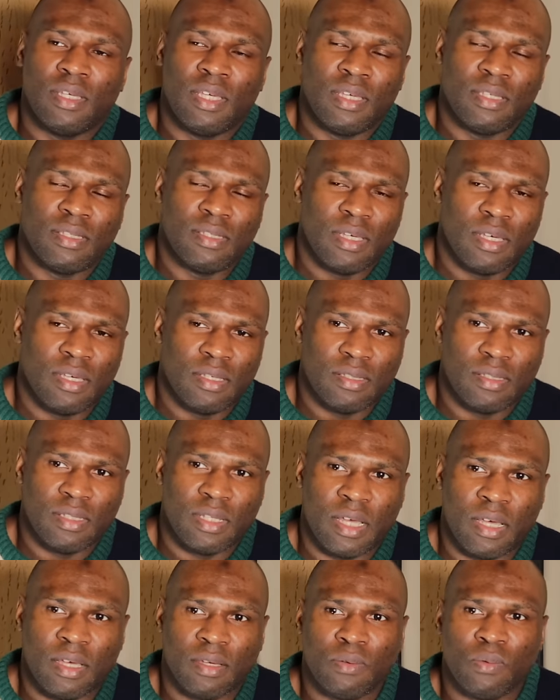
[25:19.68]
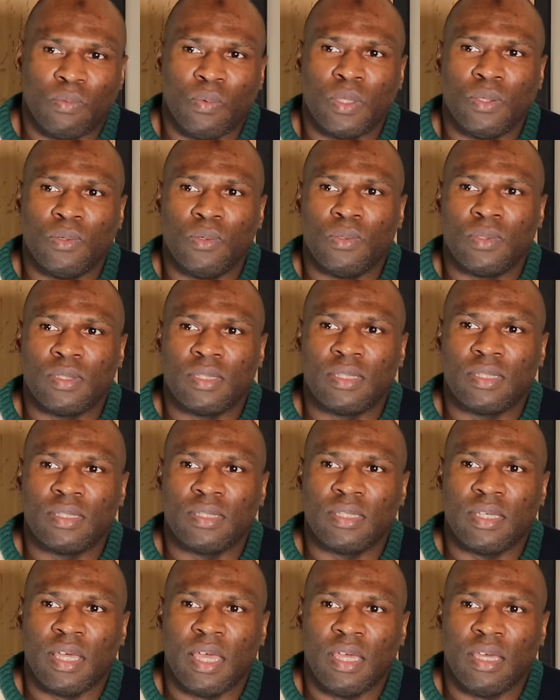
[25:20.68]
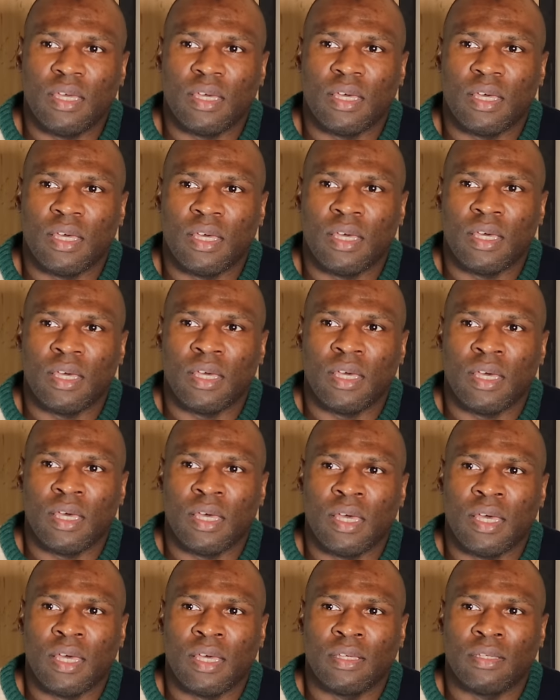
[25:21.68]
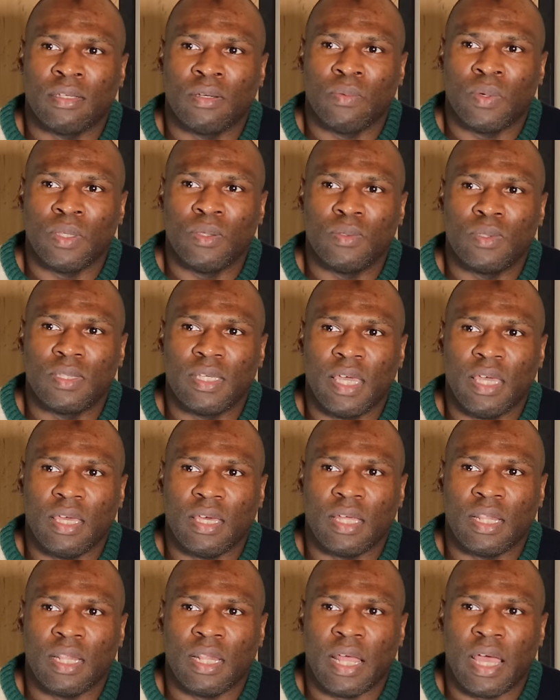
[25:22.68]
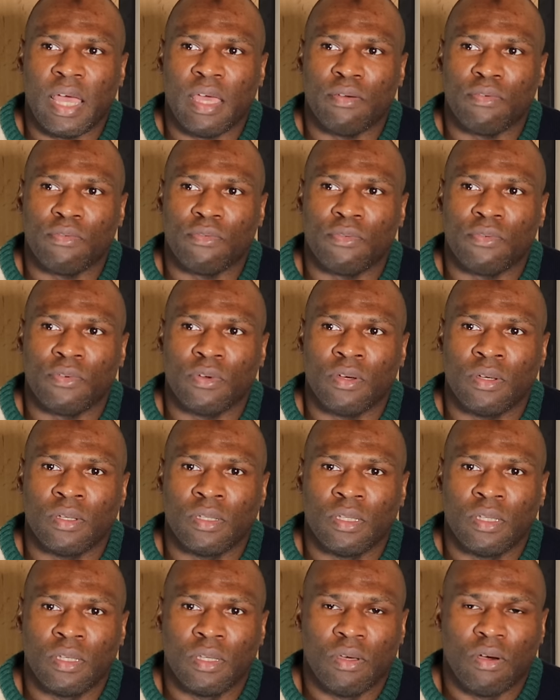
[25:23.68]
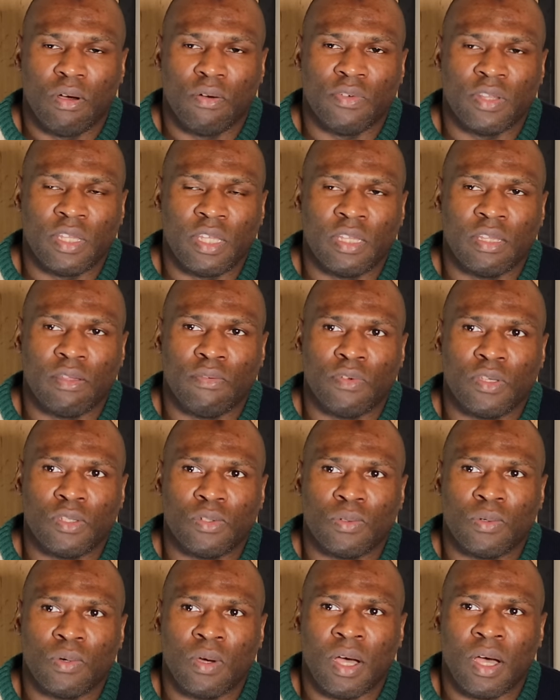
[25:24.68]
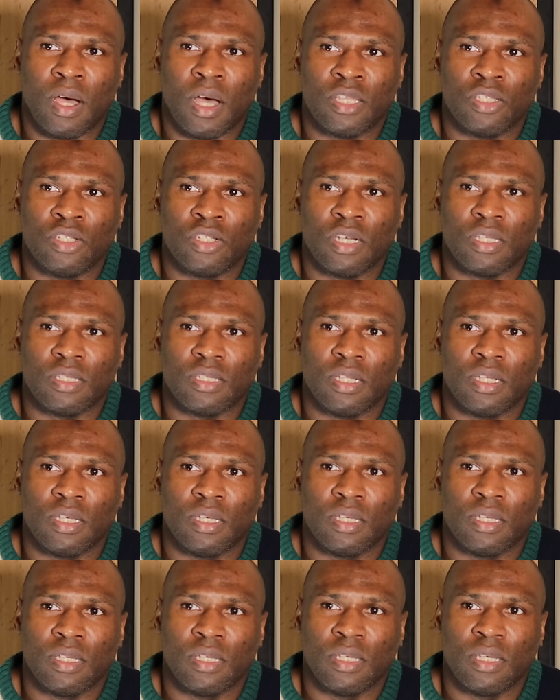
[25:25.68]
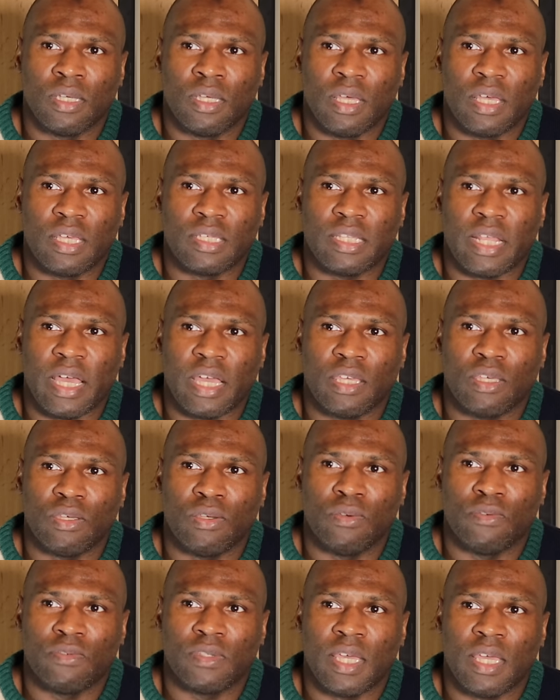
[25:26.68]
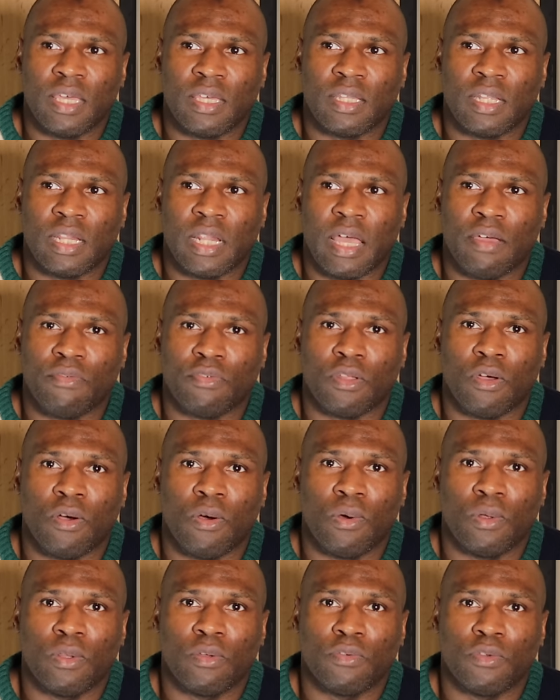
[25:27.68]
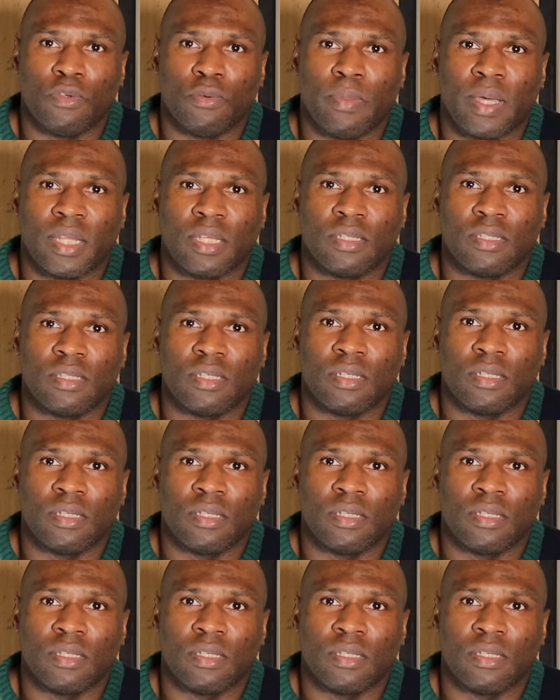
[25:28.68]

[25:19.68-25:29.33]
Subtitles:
it says that when you take a life of an individual unjustly, it's like you've taken a life of the whole of humanity.